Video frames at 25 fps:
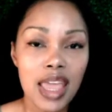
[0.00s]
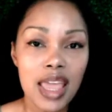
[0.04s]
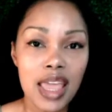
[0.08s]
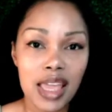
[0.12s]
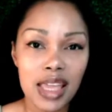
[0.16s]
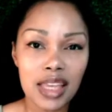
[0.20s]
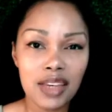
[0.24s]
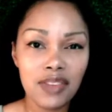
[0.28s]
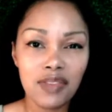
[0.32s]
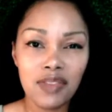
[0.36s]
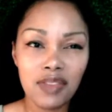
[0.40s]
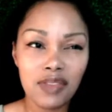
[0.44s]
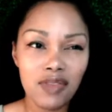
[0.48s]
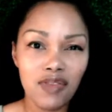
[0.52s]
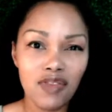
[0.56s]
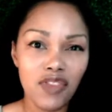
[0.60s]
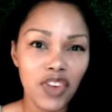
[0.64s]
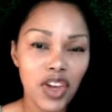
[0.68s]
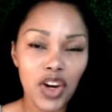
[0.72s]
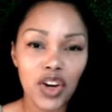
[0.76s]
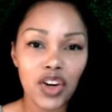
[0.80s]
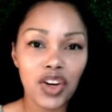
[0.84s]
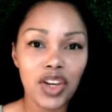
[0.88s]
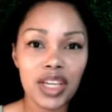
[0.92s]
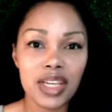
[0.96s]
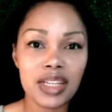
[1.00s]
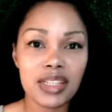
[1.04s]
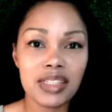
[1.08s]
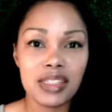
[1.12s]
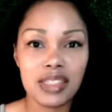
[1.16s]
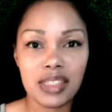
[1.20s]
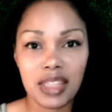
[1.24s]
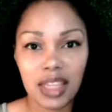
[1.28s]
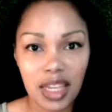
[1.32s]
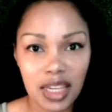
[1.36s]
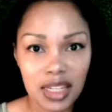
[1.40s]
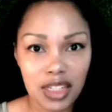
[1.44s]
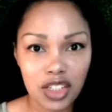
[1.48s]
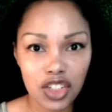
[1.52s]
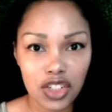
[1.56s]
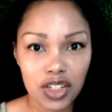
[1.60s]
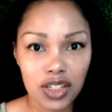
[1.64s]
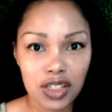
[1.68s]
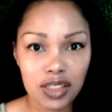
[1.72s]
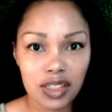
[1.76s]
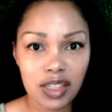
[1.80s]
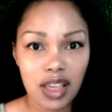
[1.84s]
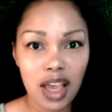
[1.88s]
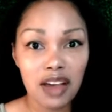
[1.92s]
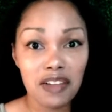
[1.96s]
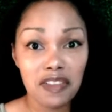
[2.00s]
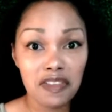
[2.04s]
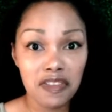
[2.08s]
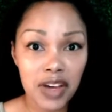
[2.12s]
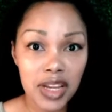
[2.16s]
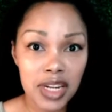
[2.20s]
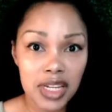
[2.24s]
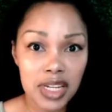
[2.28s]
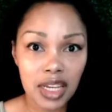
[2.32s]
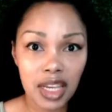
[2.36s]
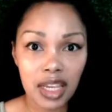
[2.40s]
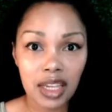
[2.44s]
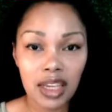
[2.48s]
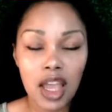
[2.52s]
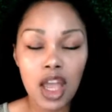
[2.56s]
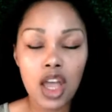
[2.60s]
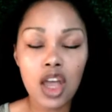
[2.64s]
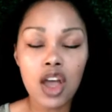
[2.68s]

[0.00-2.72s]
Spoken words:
in various stages of funding,